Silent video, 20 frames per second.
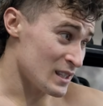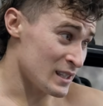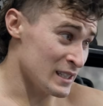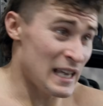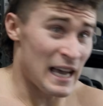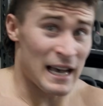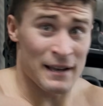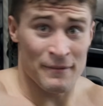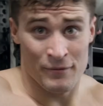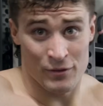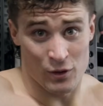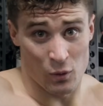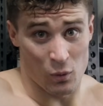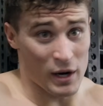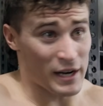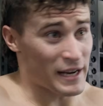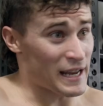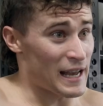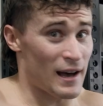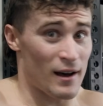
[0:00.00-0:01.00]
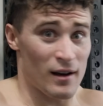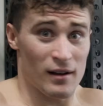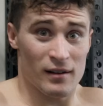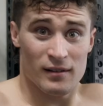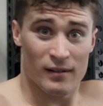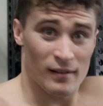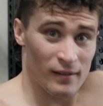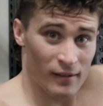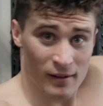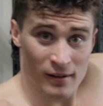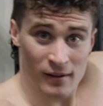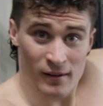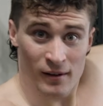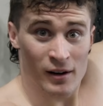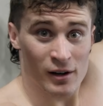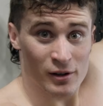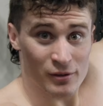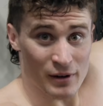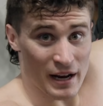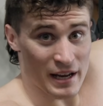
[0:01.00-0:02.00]
yeah, the workout
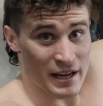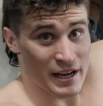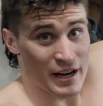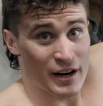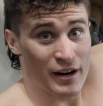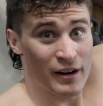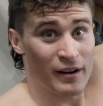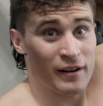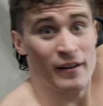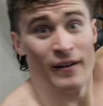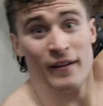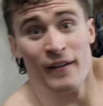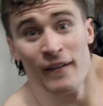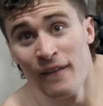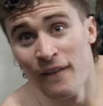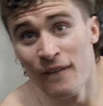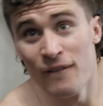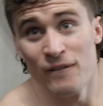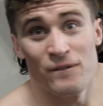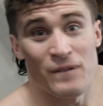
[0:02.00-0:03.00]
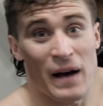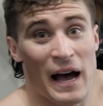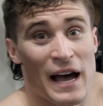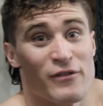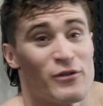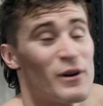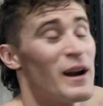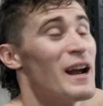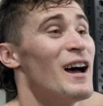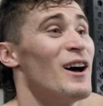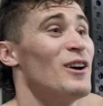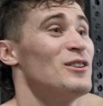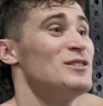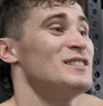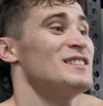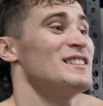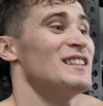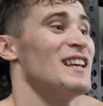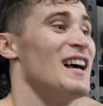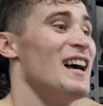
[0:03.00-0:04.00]
right here, 5
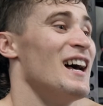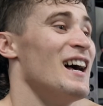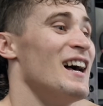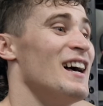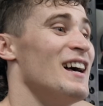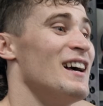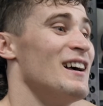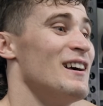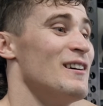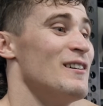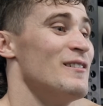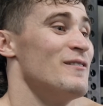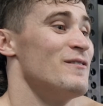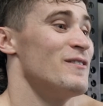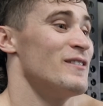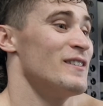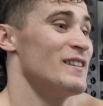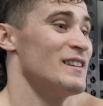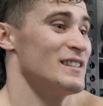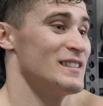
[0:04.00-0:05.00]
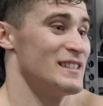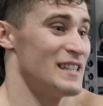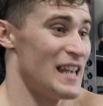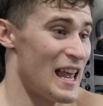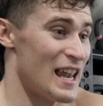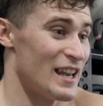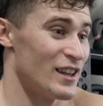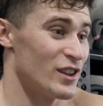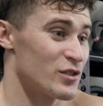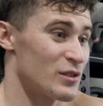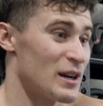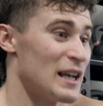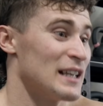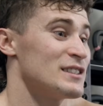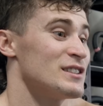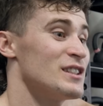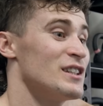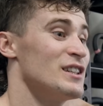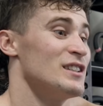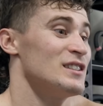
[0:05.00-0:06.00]
rounds of 10
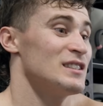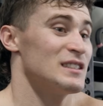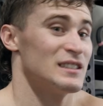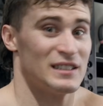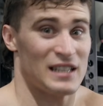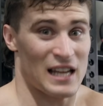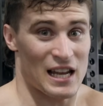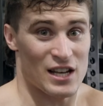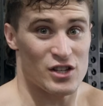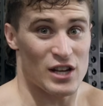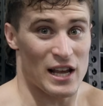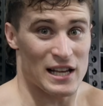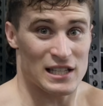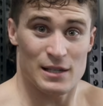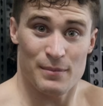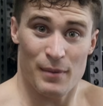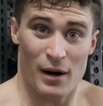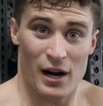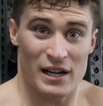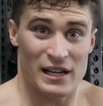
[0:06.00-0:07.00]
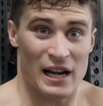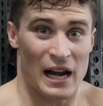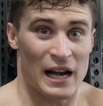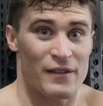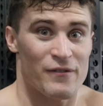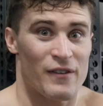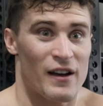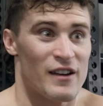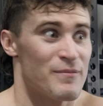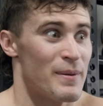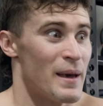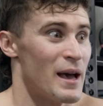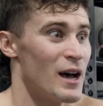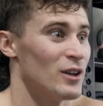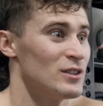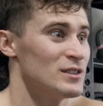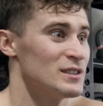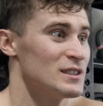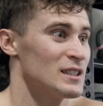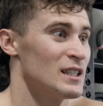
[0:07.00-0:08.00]
thrusters, 10 chest to bar at 95
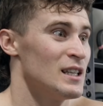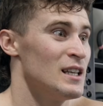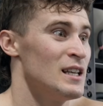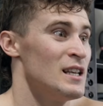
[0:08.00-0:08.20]
pounds,